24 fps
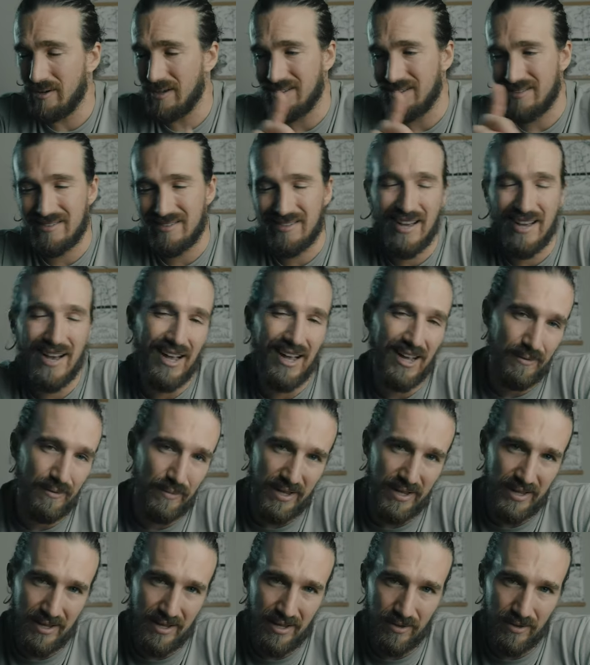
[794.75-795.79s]
It's not gonna
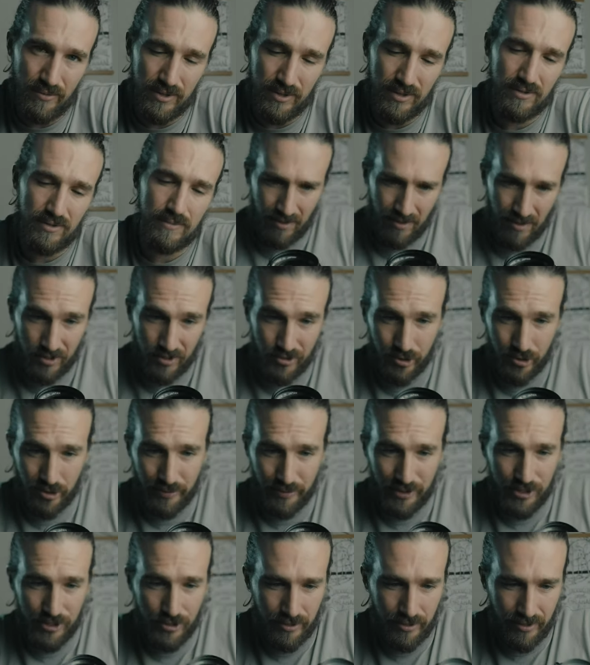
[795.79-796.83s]
be the other ones. Also, I've
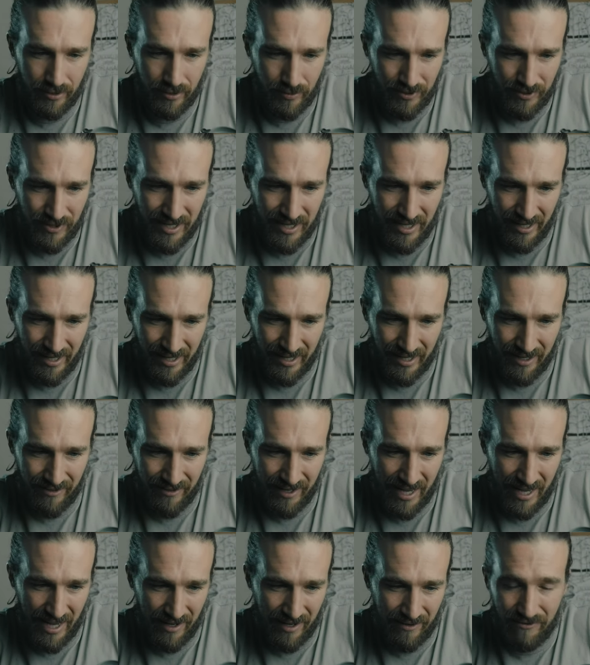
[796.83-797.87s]
been shooting with the
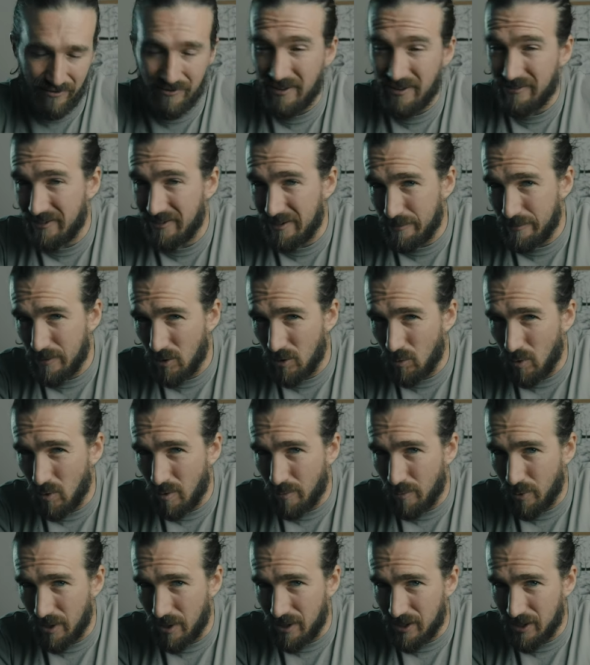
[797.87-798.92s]
Canon 50mm
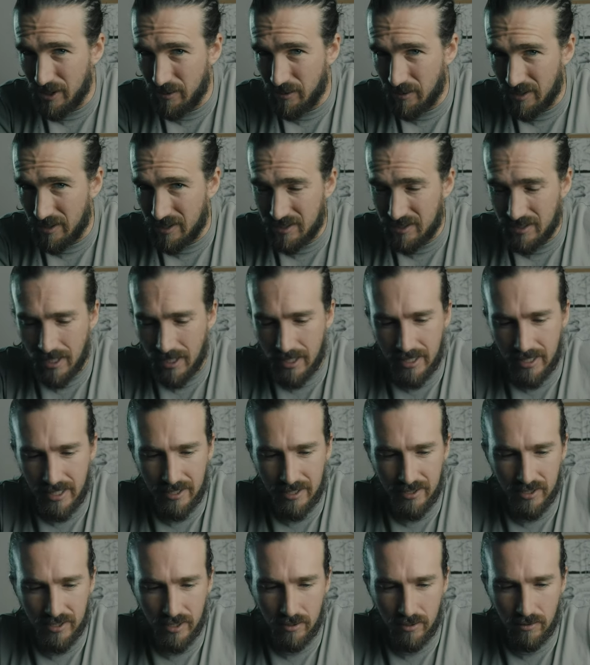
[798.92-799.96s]
1.2 on this lately,
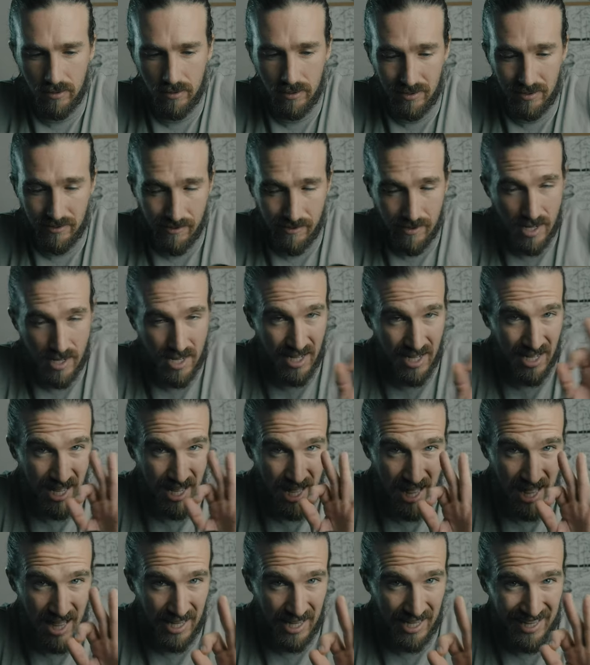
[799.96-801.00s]
so
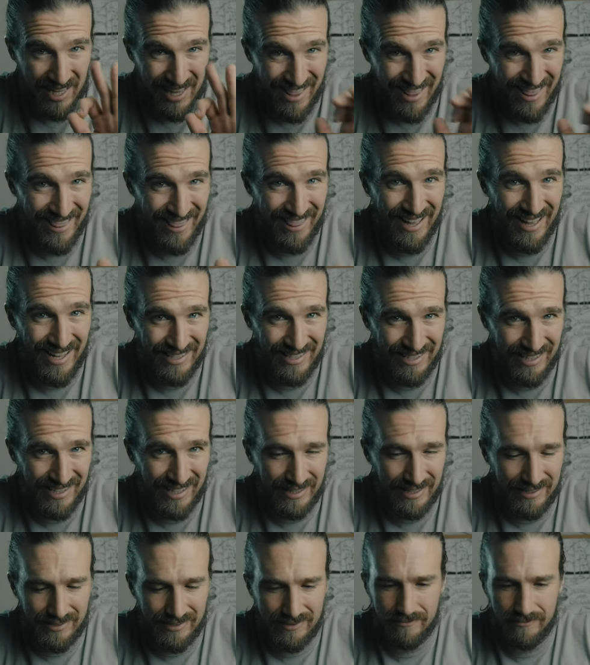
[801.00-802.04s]
that's
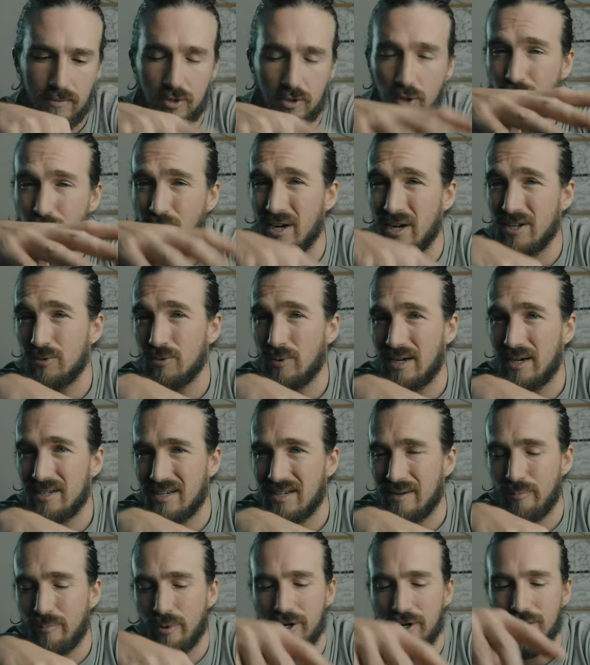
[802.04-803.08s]
nice. So price-wise,
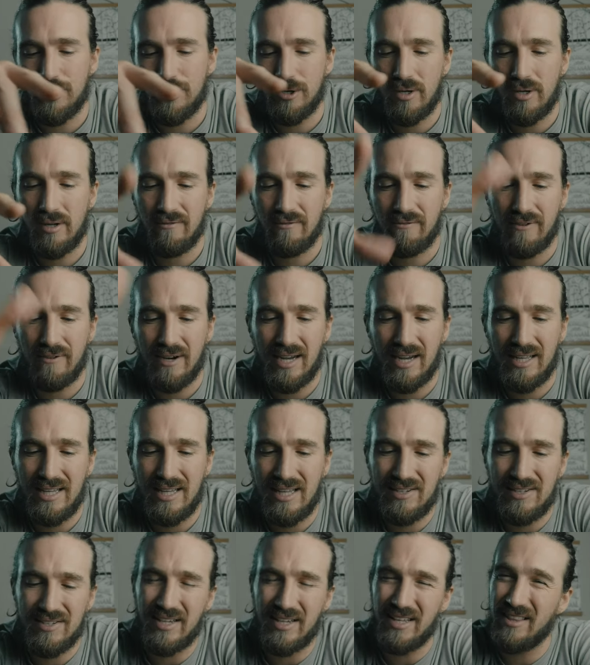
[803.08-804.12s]
I'm pretty sure you can find
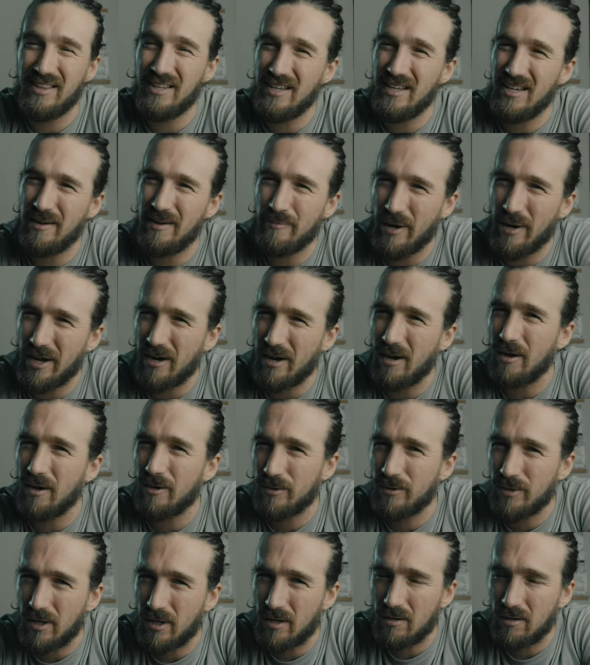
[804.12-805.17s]
these in the about
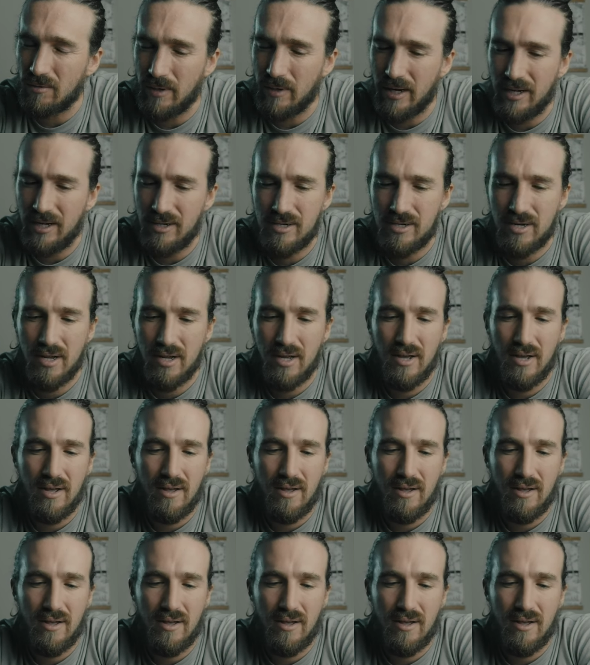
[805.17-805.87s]
$100 range.